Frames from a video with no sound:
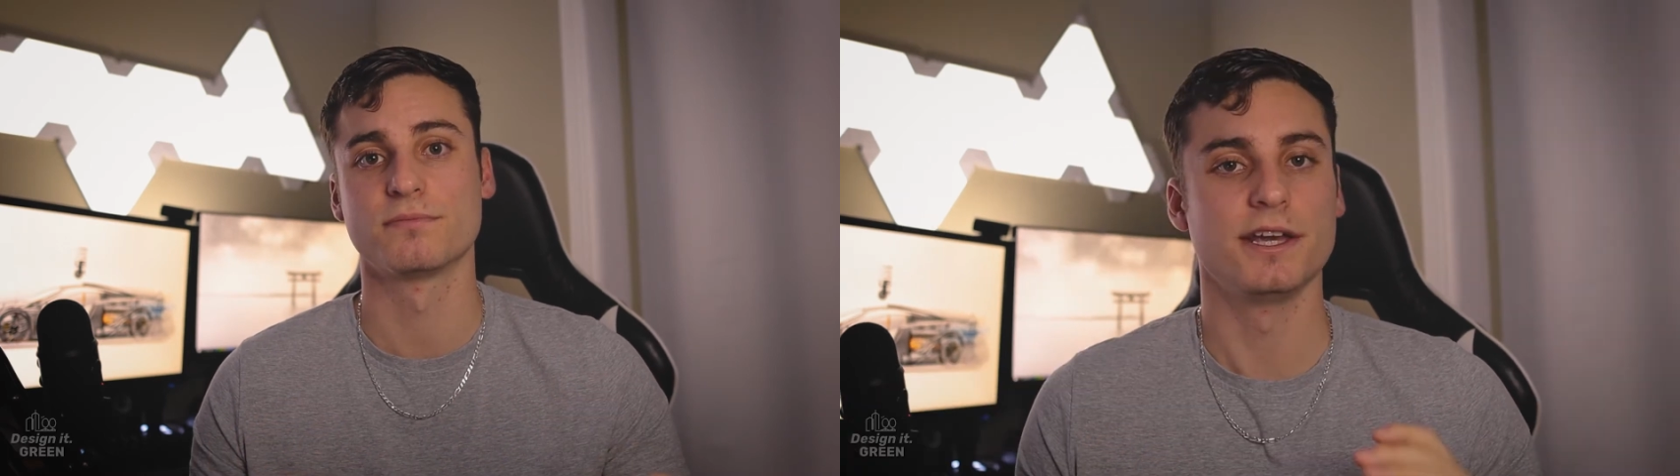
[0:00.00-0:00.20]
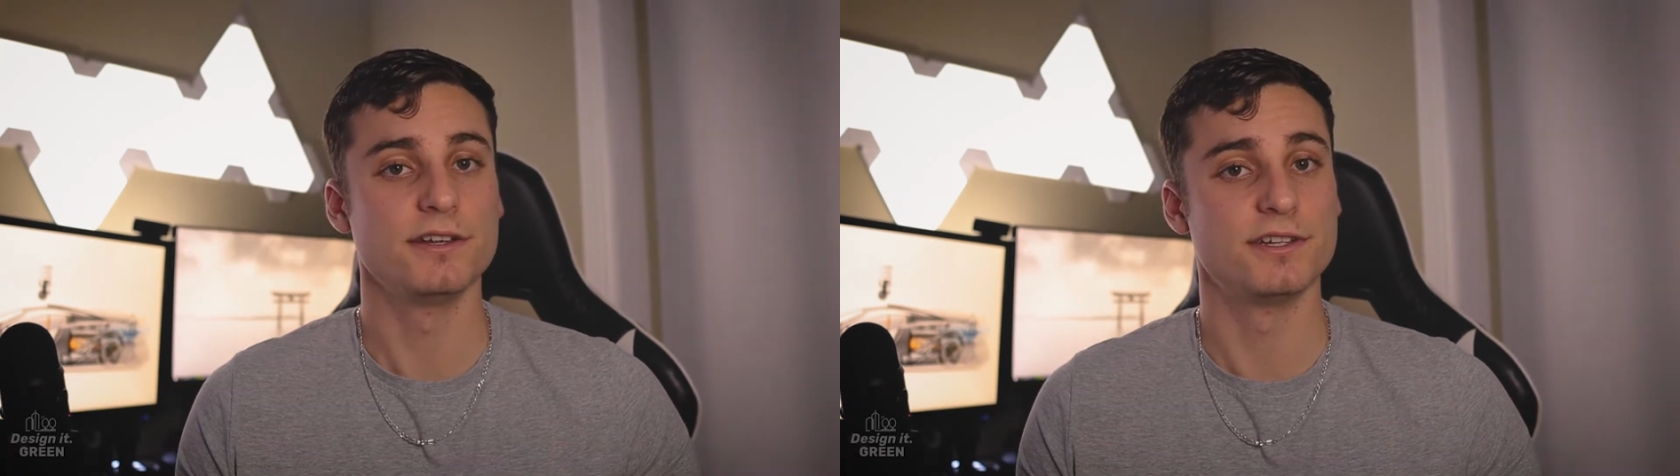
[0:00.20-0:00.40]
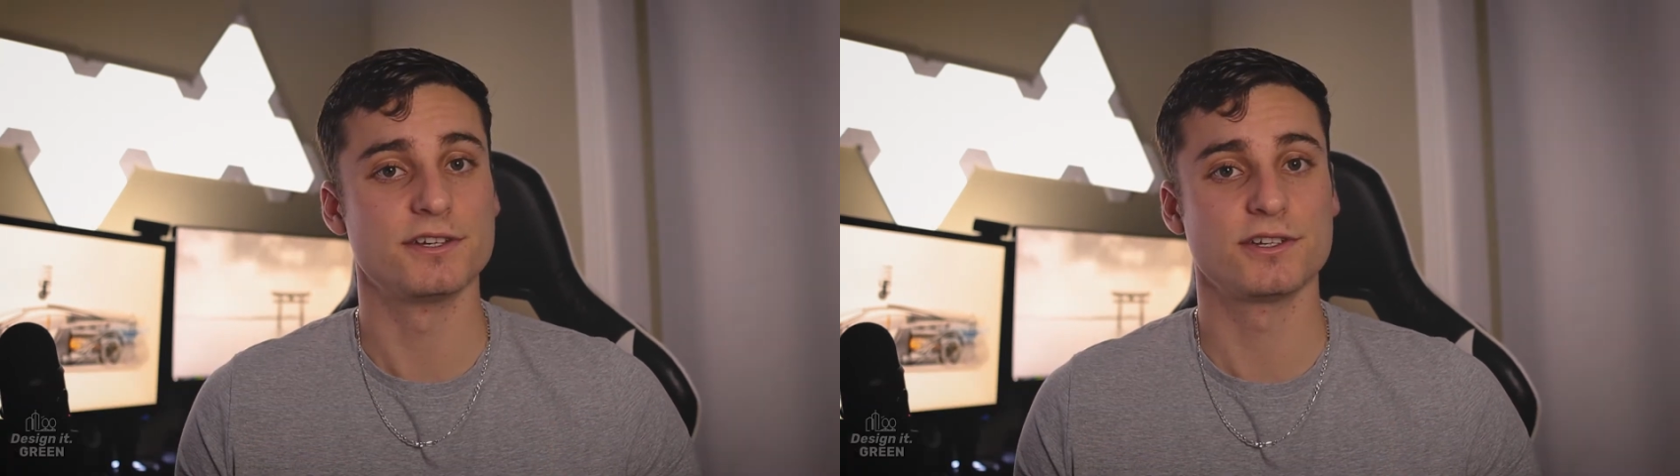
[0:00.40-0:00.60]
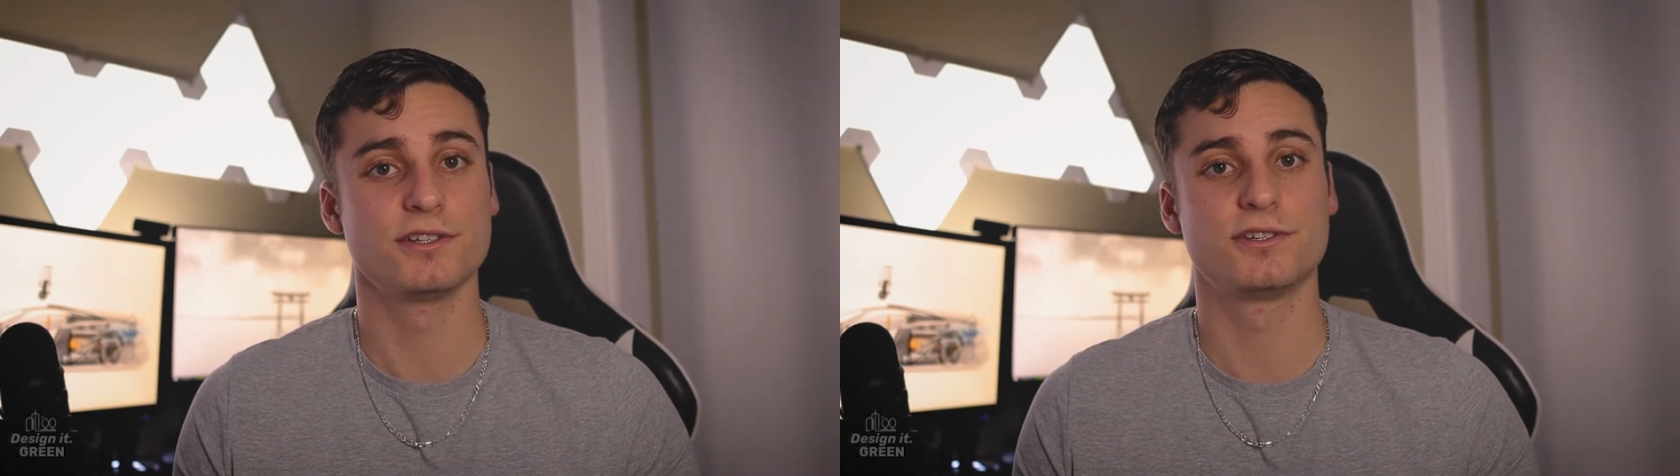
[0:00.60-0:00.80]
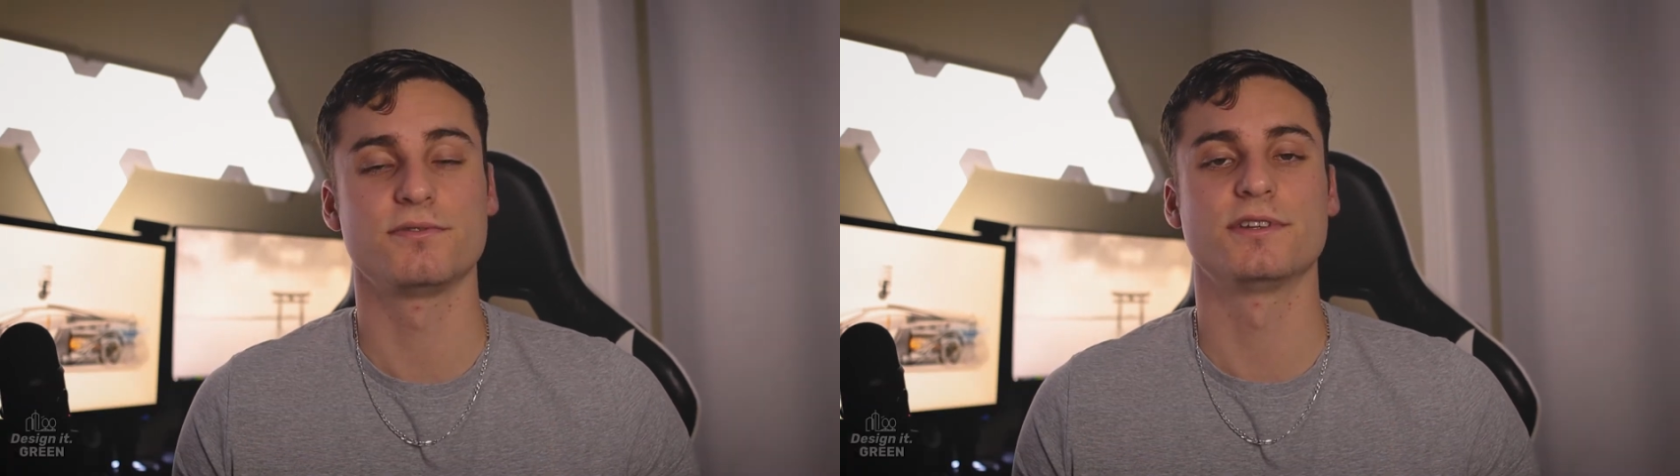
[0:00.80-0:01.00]
In addition
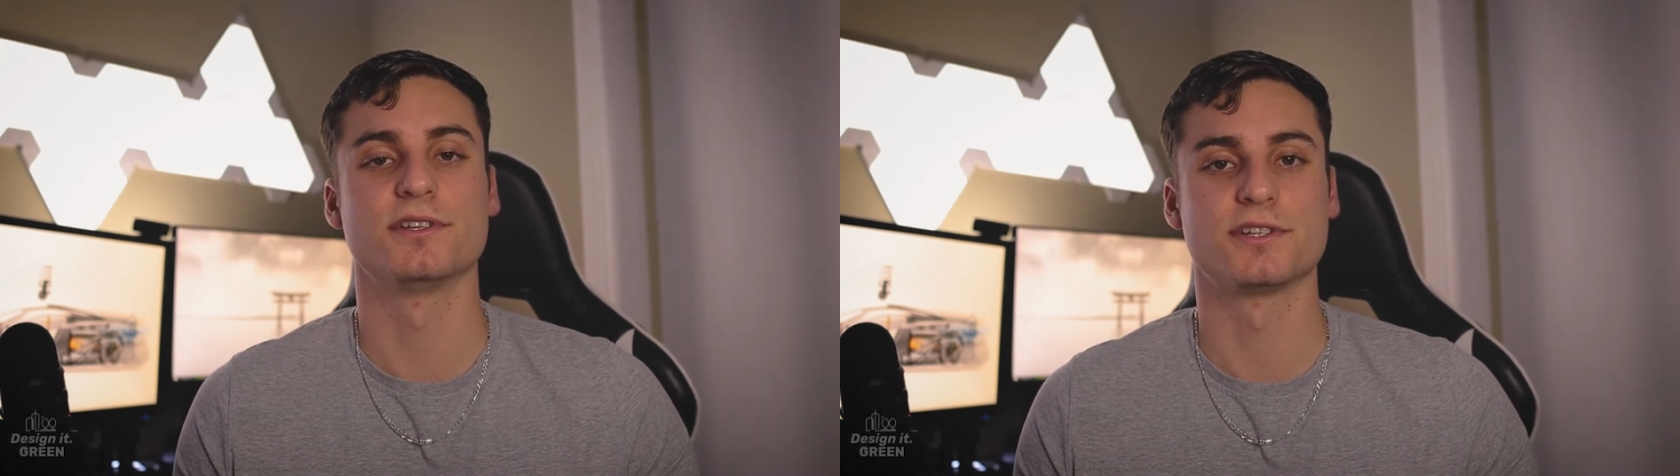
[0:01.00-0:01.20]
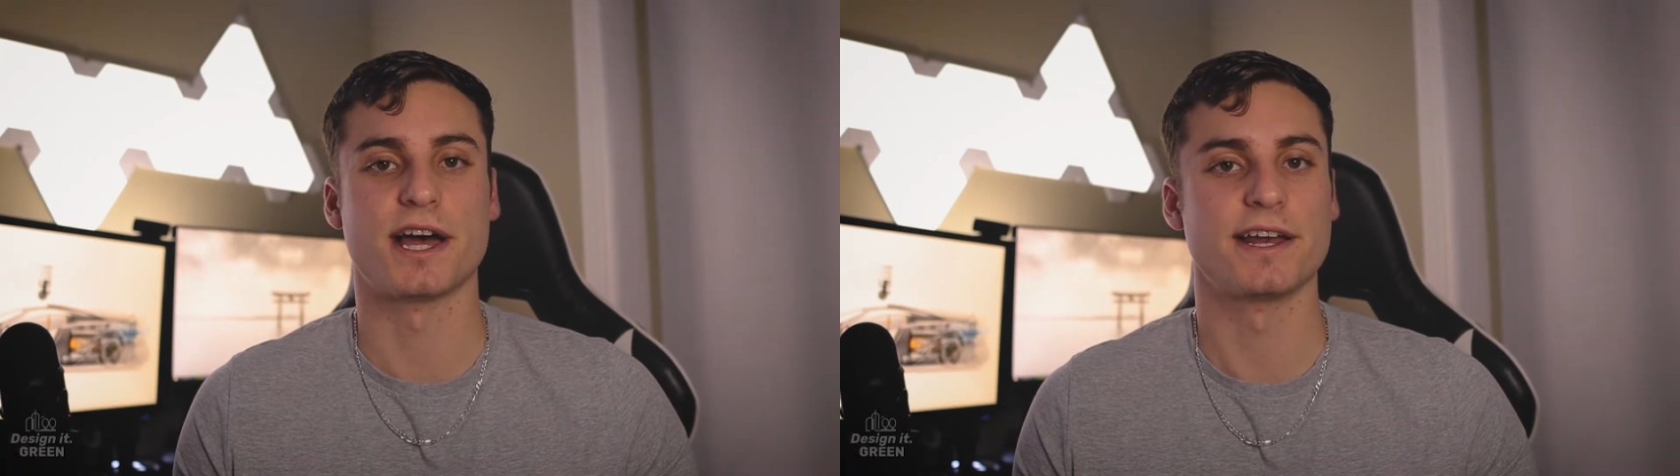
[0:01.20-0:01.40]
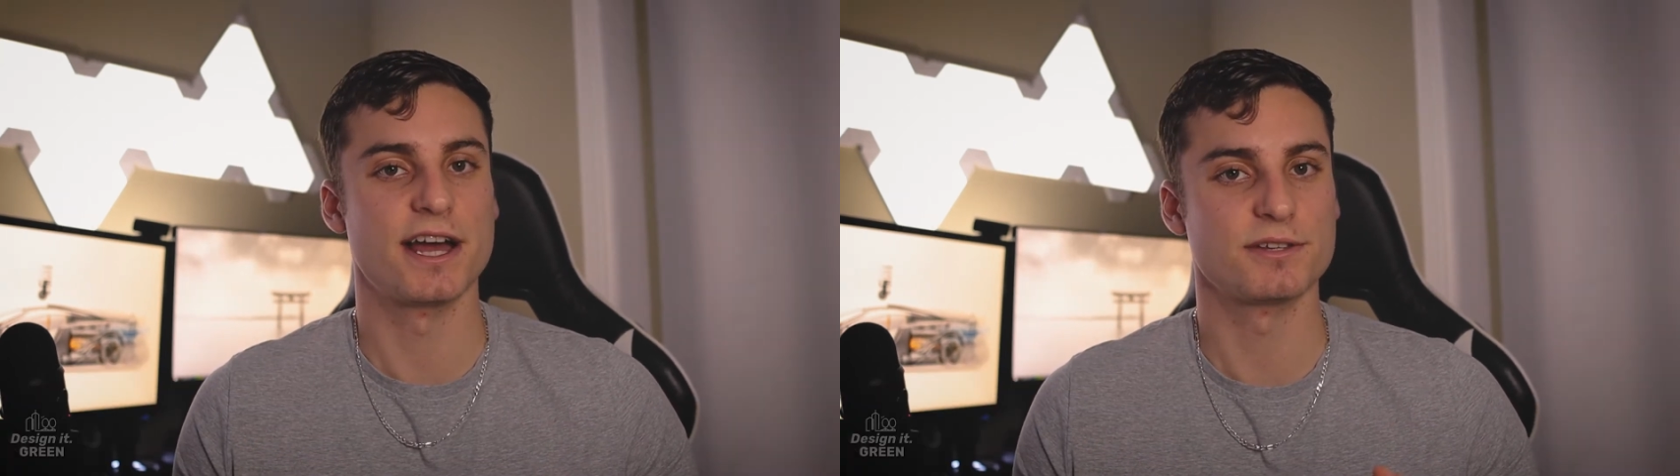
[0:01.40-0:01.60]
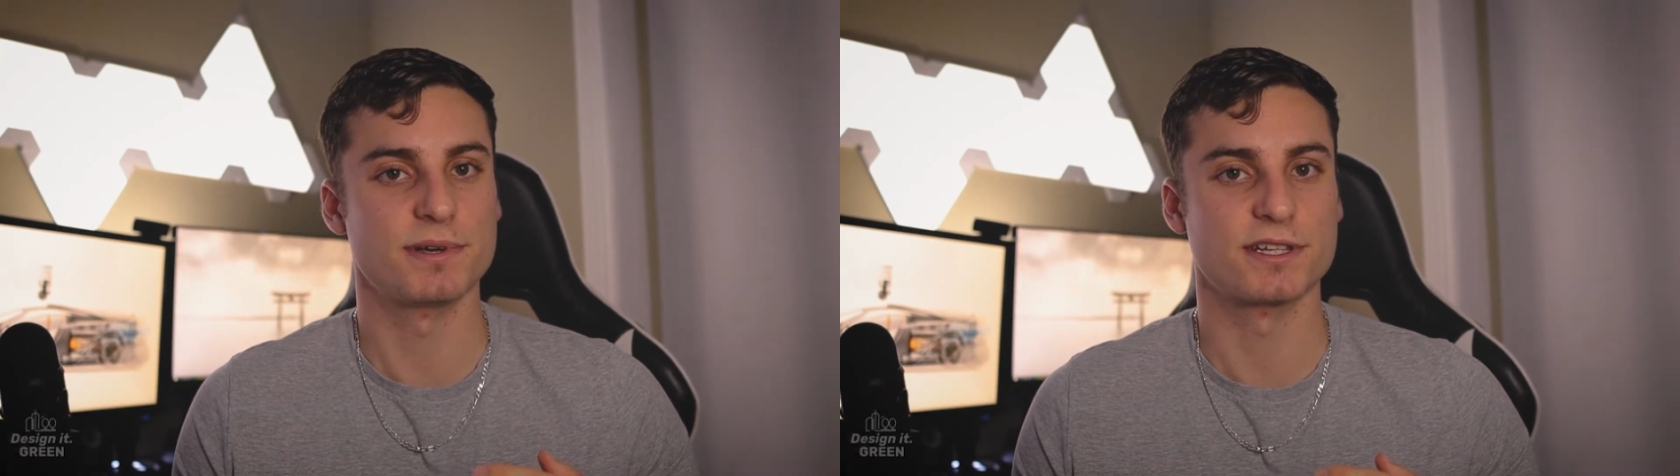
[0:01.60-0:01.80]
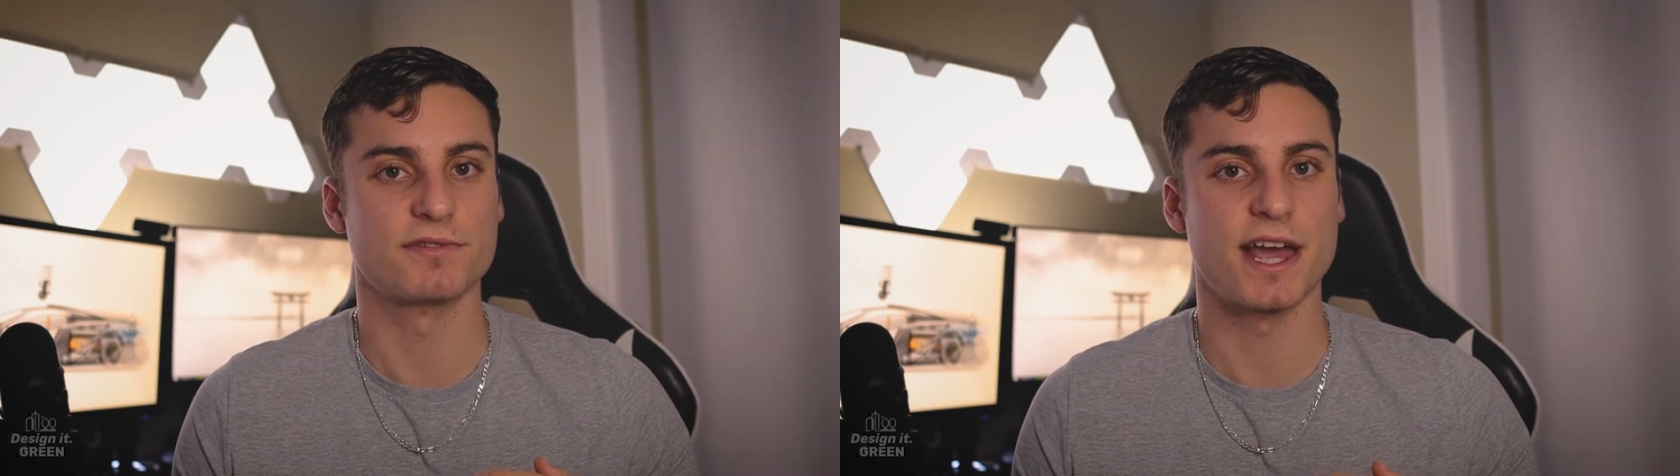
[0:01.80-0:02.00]
to the design
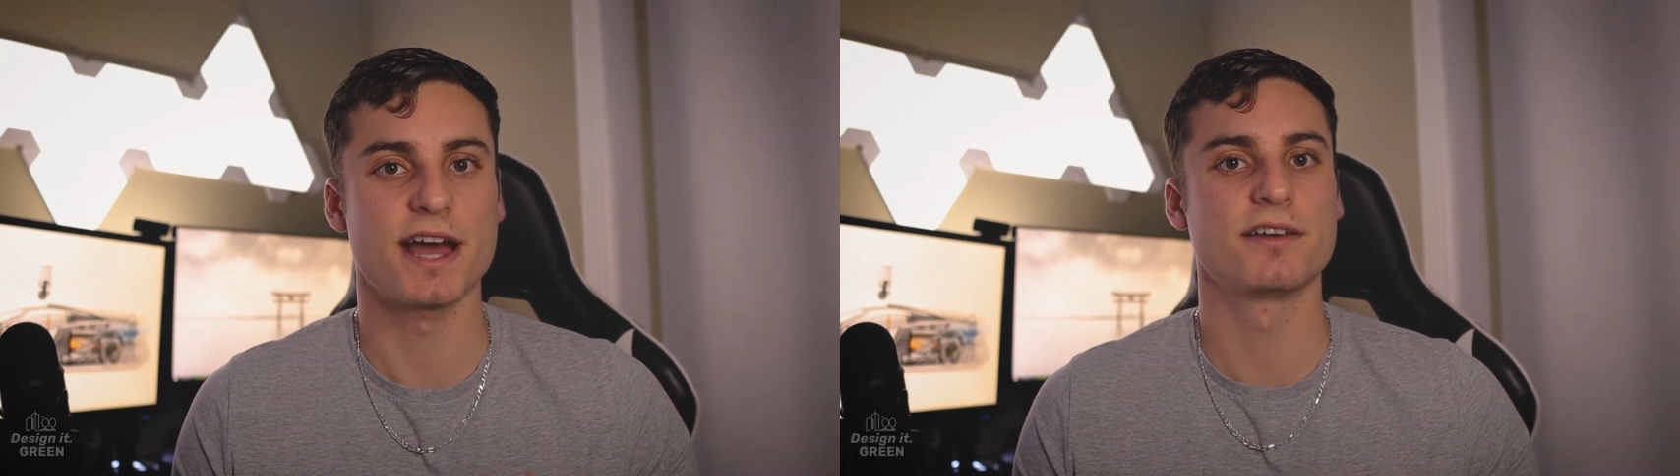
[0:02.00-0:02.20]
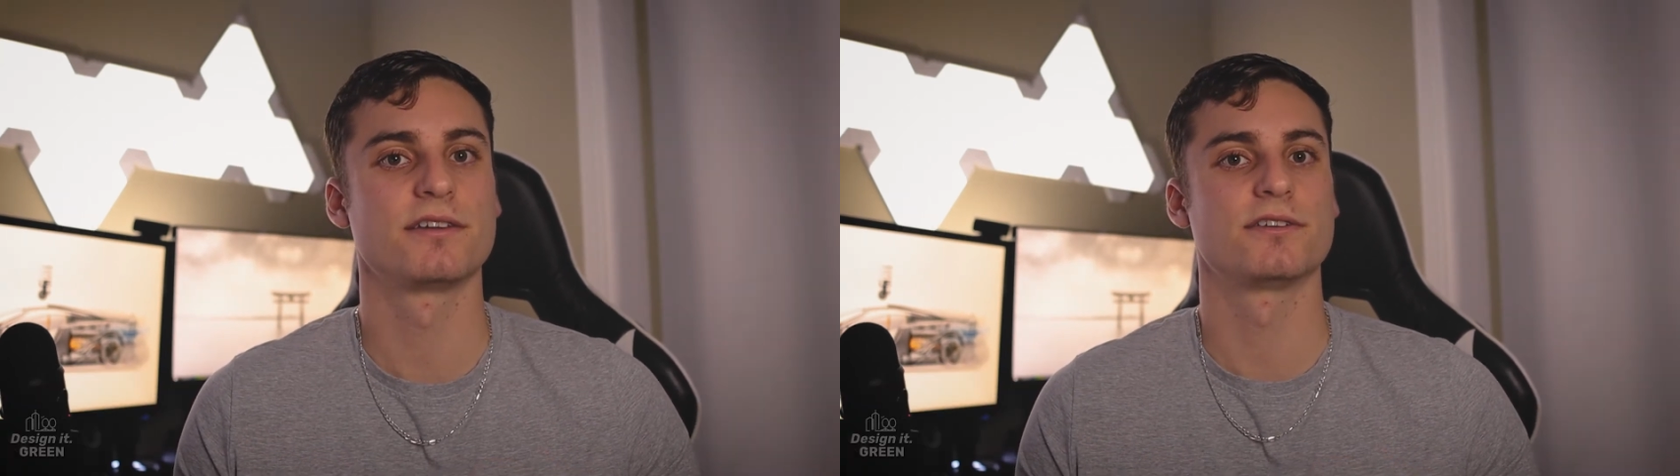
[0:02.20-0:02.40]
aspect of C A D,